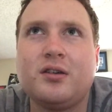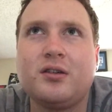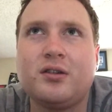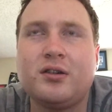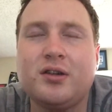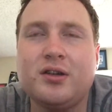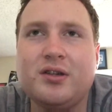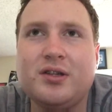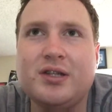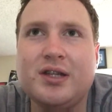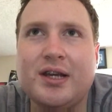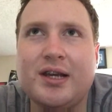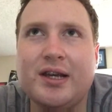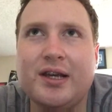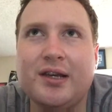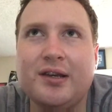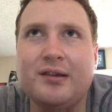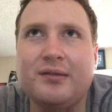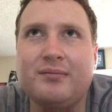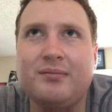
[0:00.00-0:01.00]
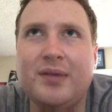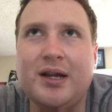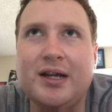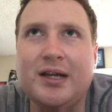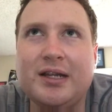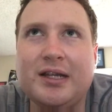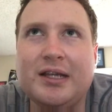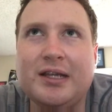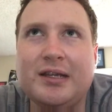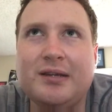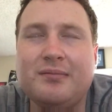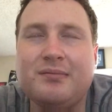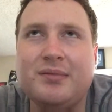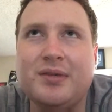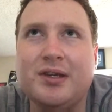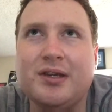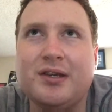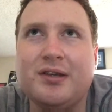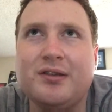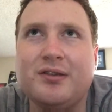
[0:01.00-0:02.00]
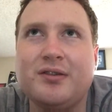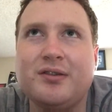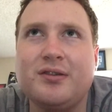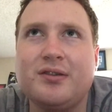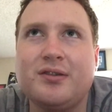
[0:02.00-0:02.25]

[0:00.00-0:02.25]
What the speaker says: Good day, my name is